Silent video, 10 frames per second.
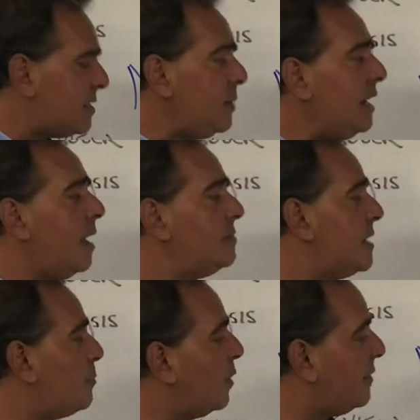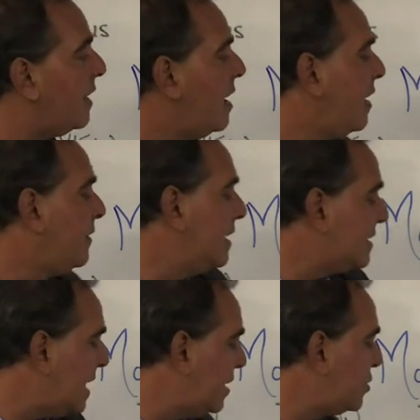so he comes up with the
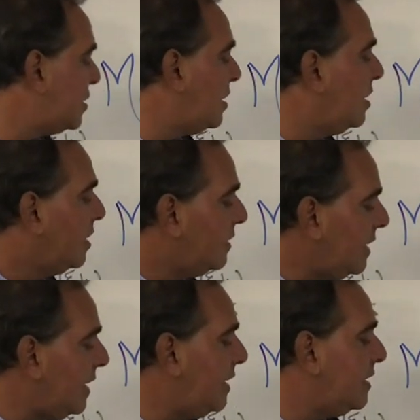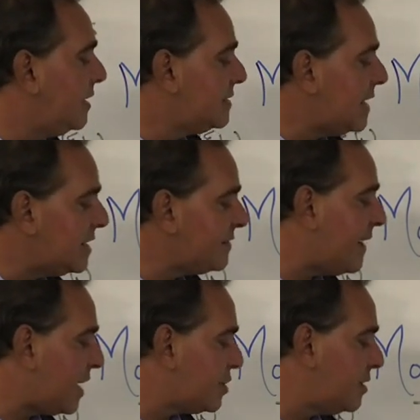attention, need,
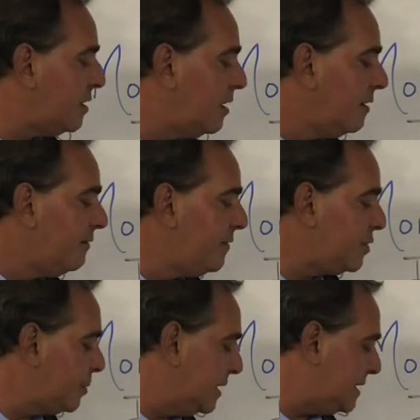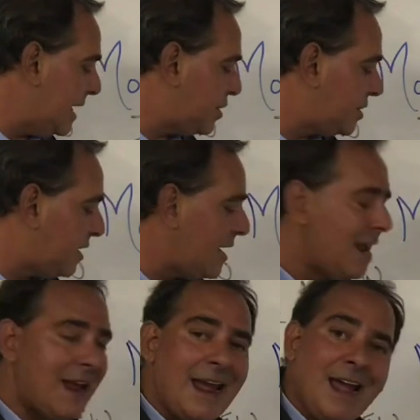satisfaction,
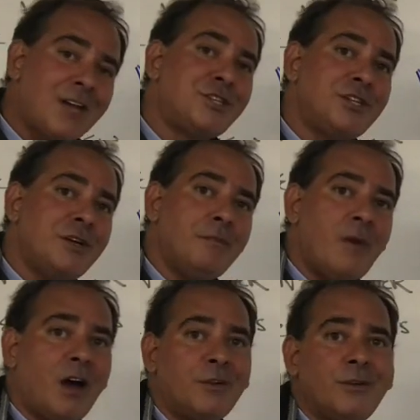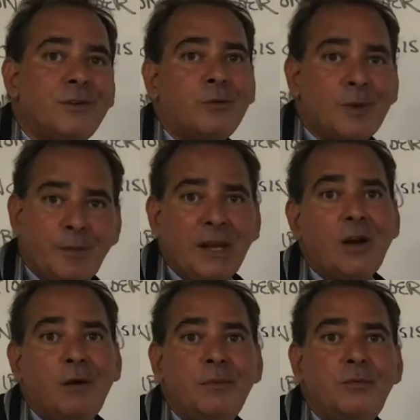visualization action model, or what we
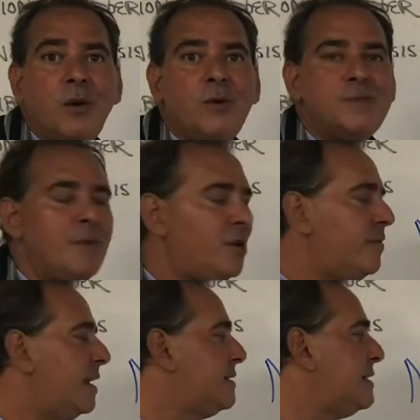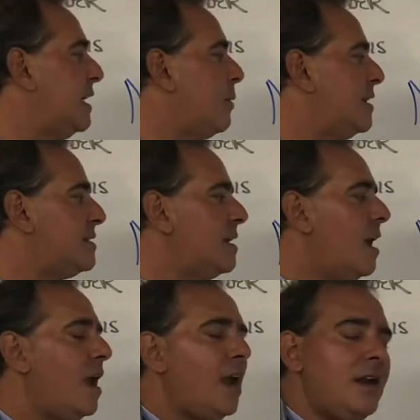call Monroe's motivated sequence.
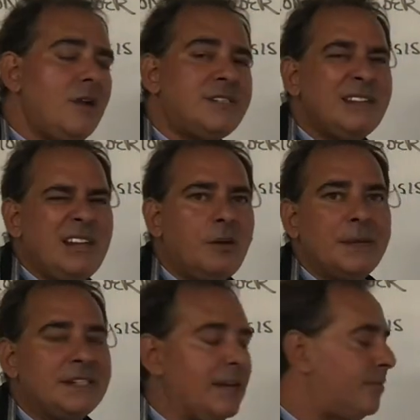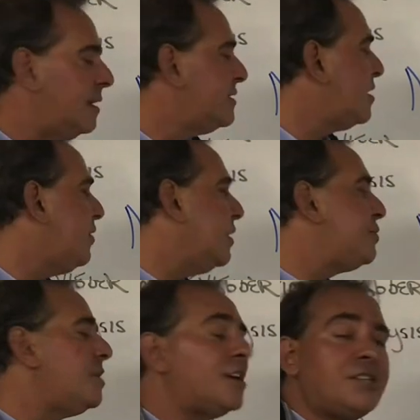You know, it's a little bit different. So your
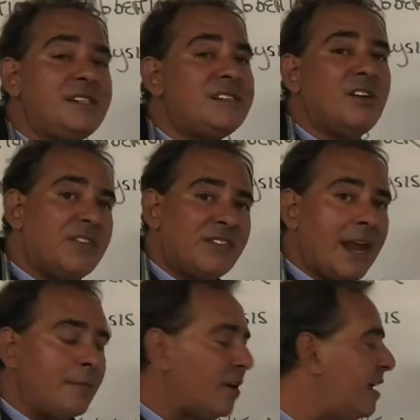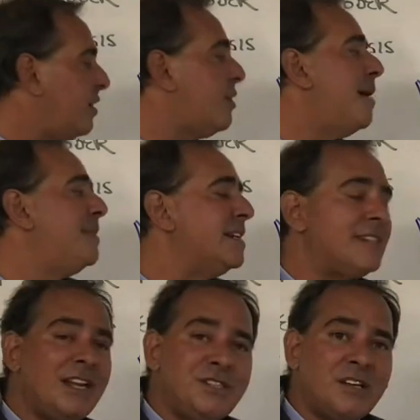introduction's still the same, right? You grab the
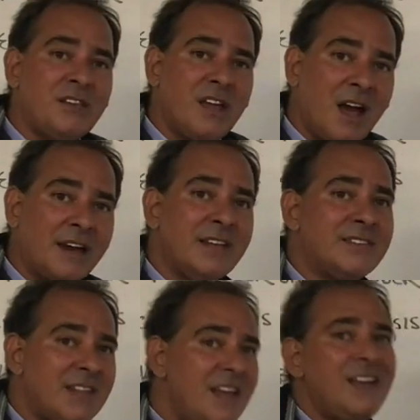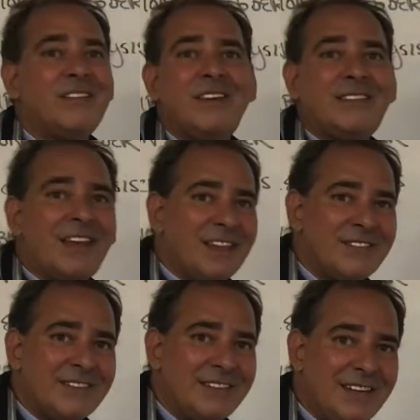attention of the audience, so you tell a
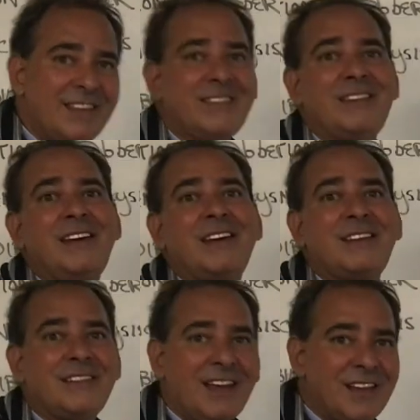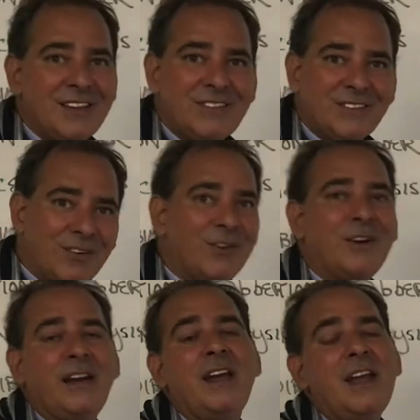statistic, you tell a
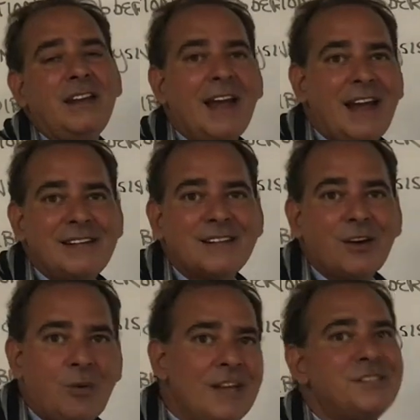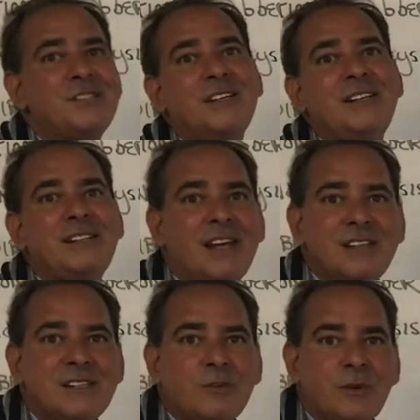story, you ask a question, you tell
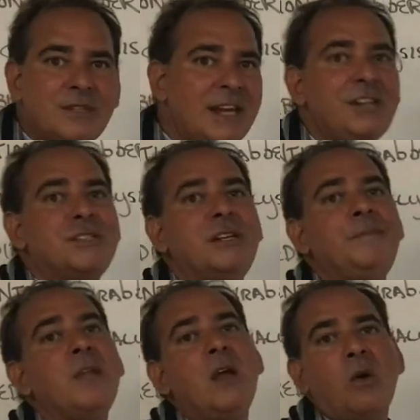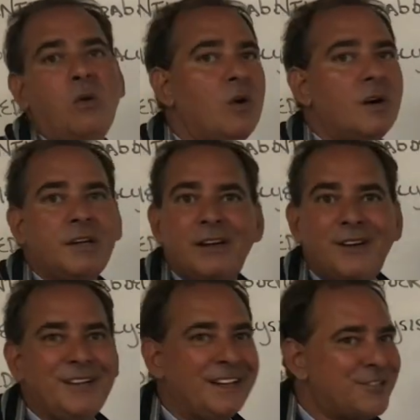us a quotation, or, you know,
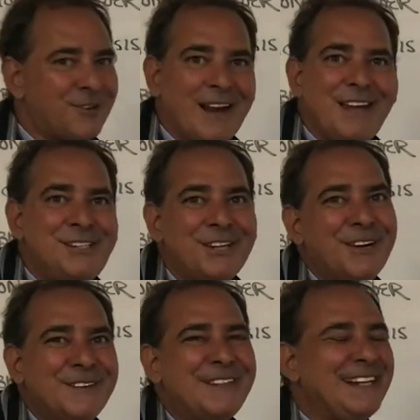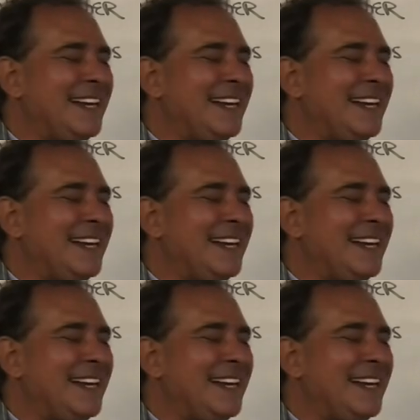you try a joke.